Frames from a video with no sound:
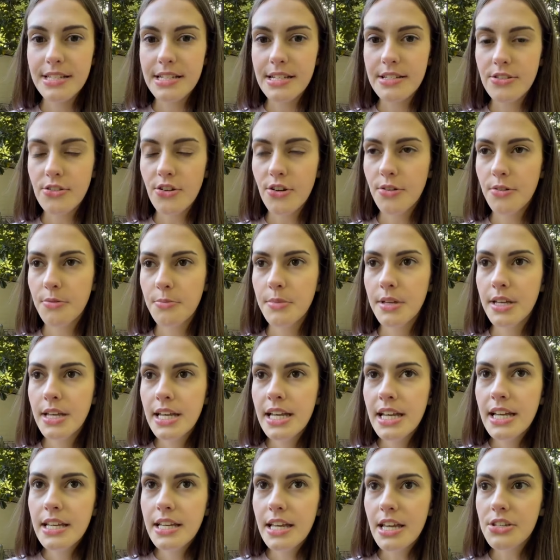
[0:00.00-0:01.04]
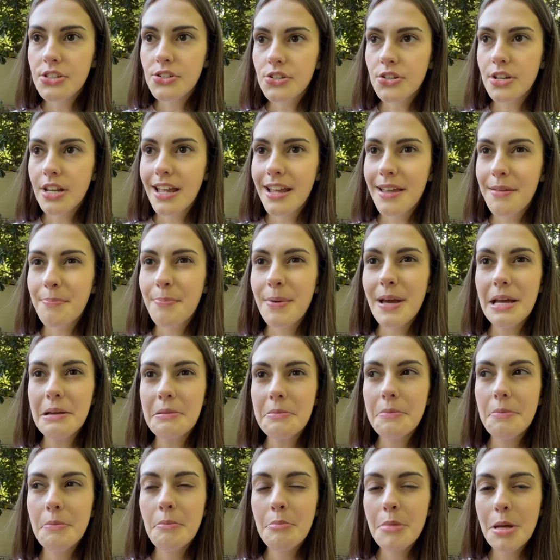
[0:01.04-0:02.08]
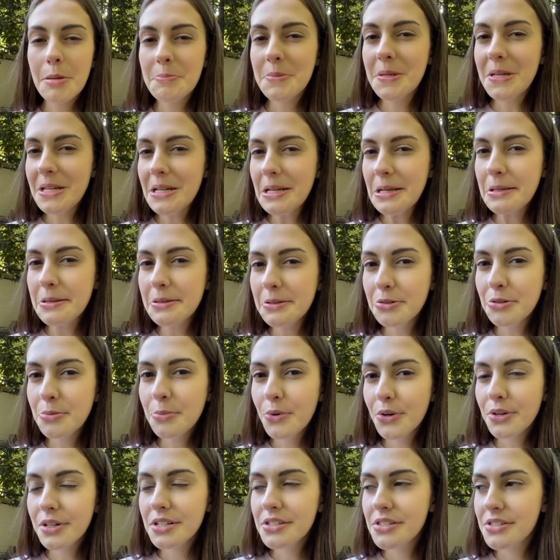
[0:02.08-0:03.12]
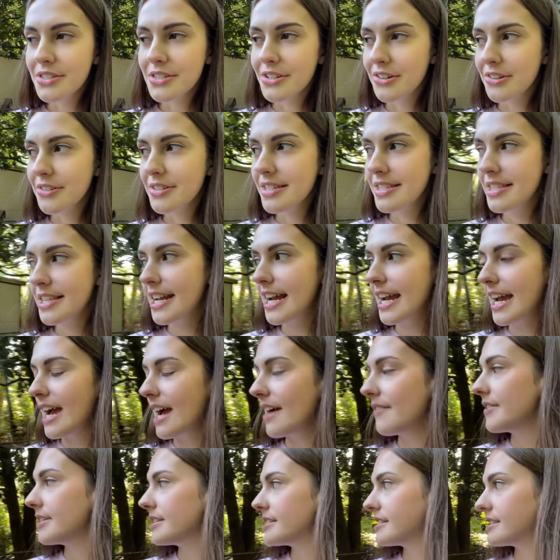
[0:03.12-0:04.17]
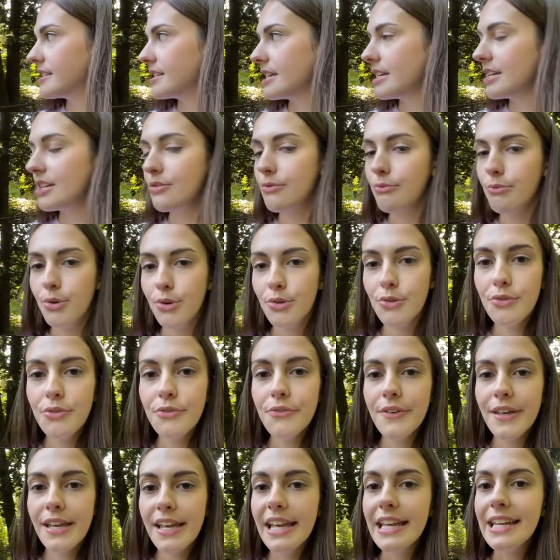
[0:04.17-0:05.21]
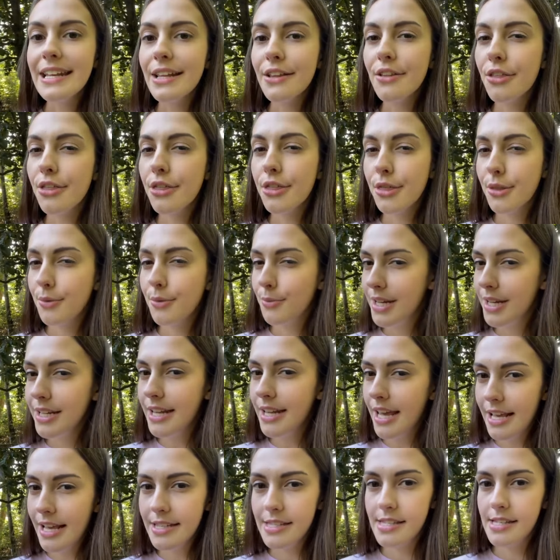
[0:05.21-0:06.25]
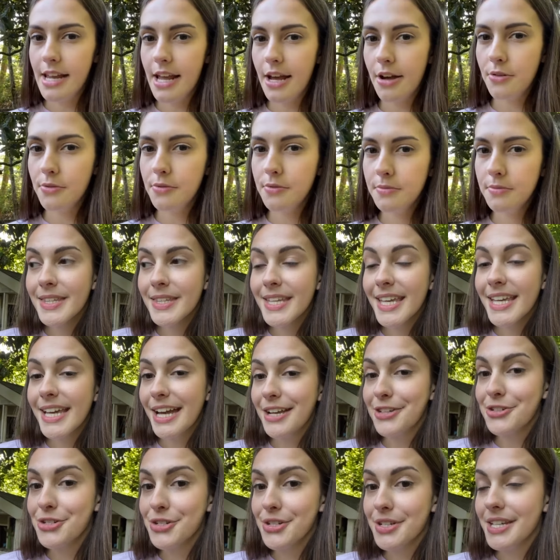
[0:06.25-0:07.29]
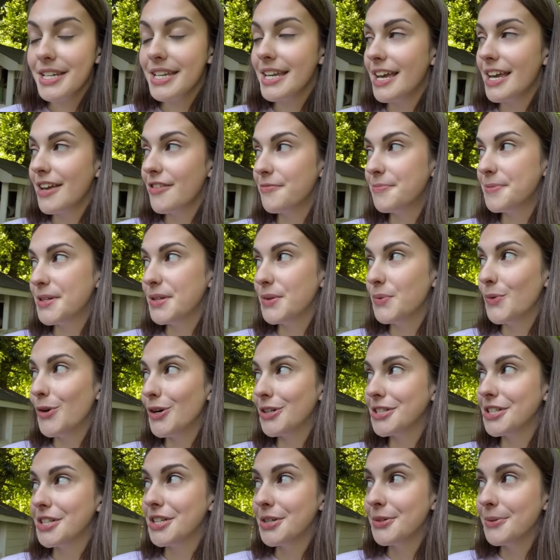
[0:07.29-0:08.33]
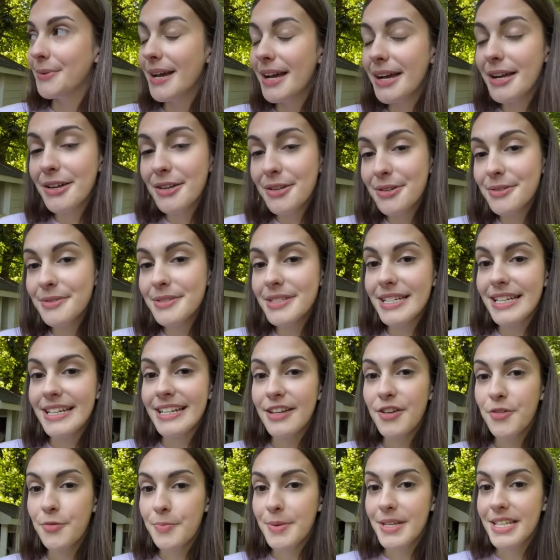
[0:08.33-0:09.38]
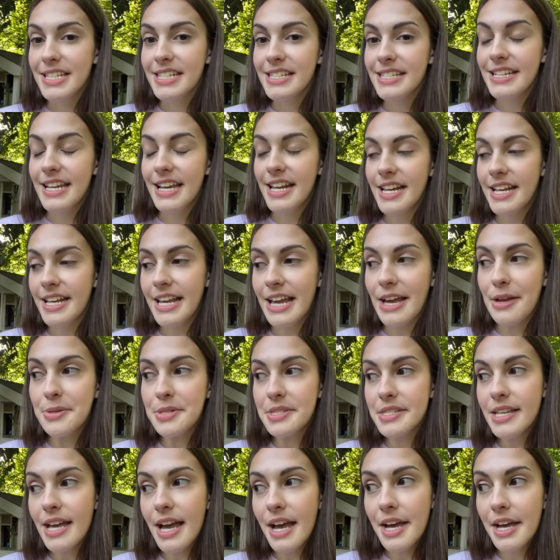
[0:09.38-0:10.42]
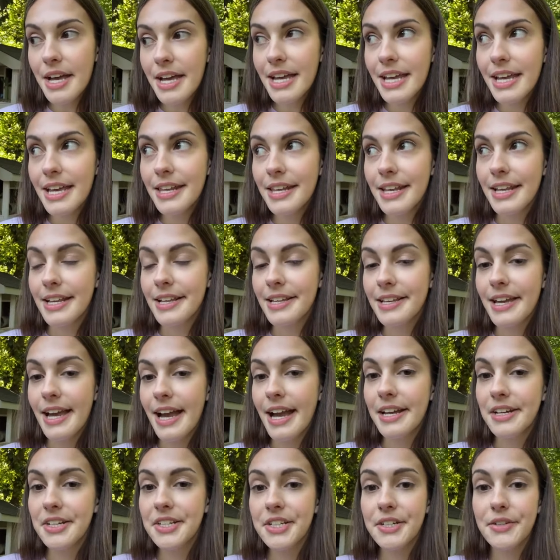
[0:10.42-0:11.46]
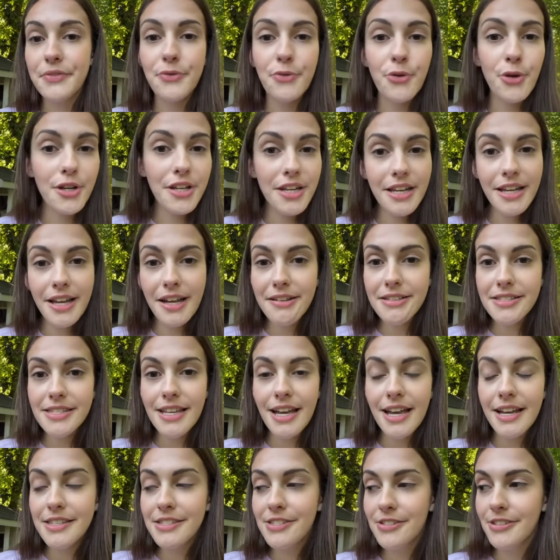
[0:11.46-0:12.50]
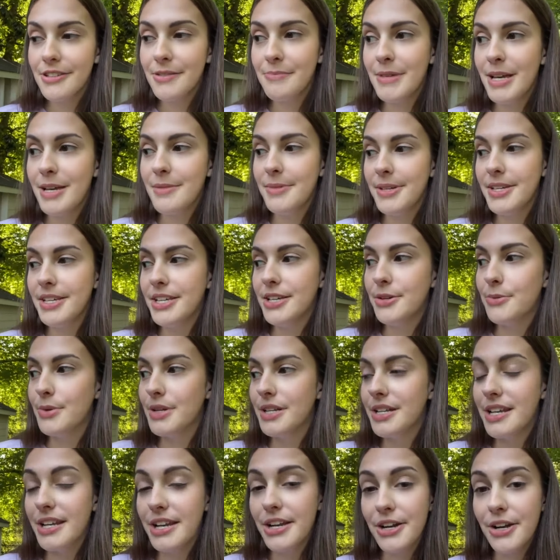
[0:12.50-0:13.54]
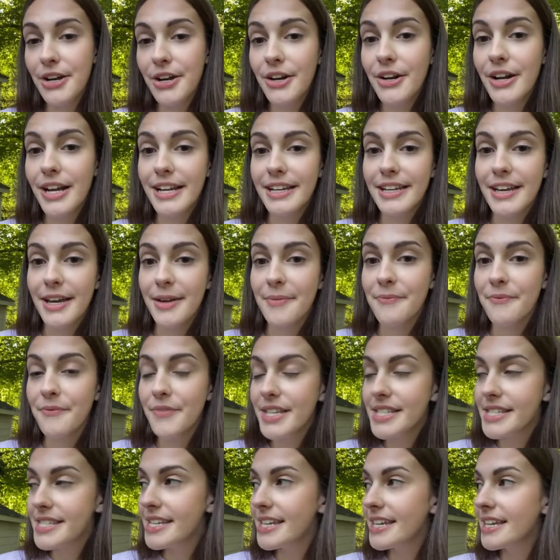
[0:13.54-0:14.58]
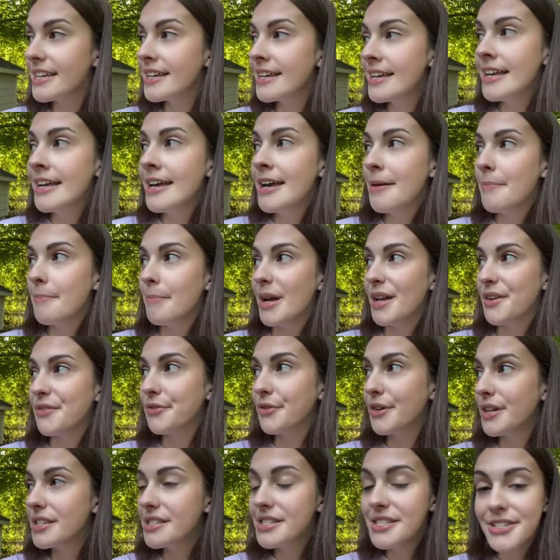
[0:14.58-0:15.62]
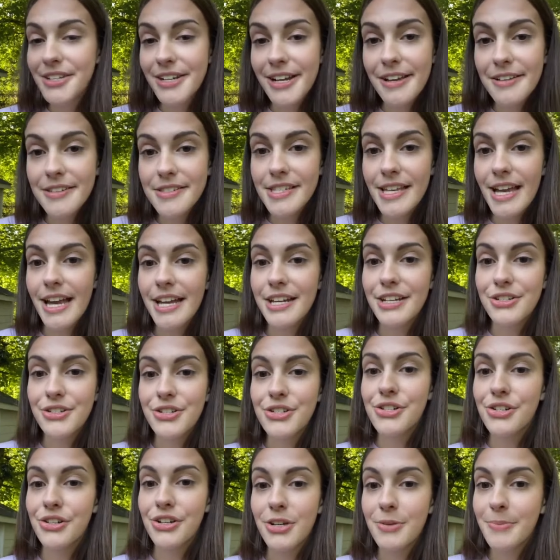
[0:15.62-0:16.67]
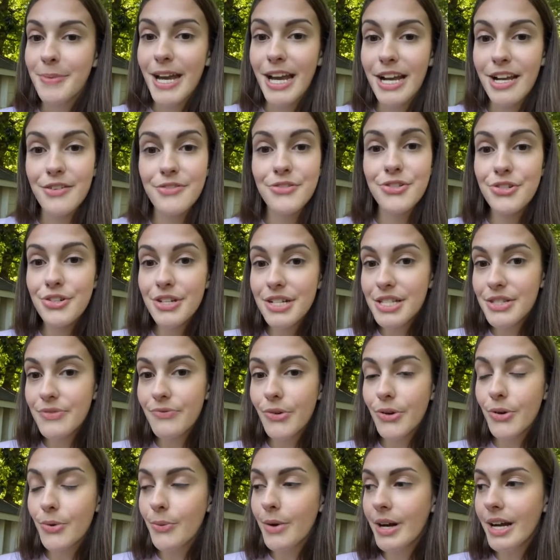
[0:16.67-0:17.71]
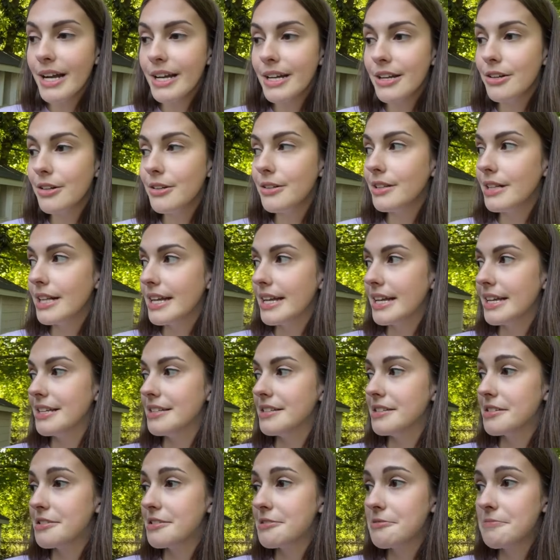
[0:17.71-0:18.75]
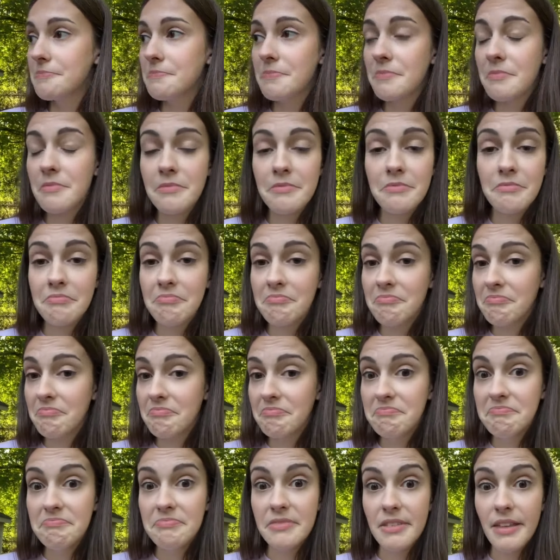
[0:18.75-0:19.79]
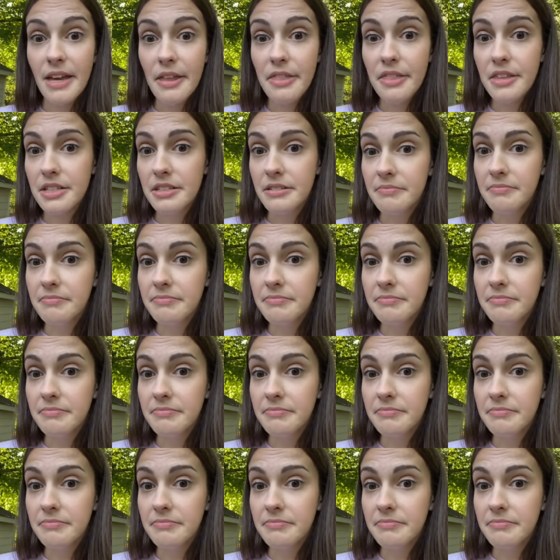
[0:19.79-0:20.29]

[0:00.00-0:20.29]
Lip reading: I saw him yesterday, but I'm getting a little more concerned that I haven't seen Roof in 3 days now. Actually have been walking around and have been standing outside and kind of working outside so that maybe he would hear and come visit. My friend stood outside and shook a bag of treats for a while and nothing.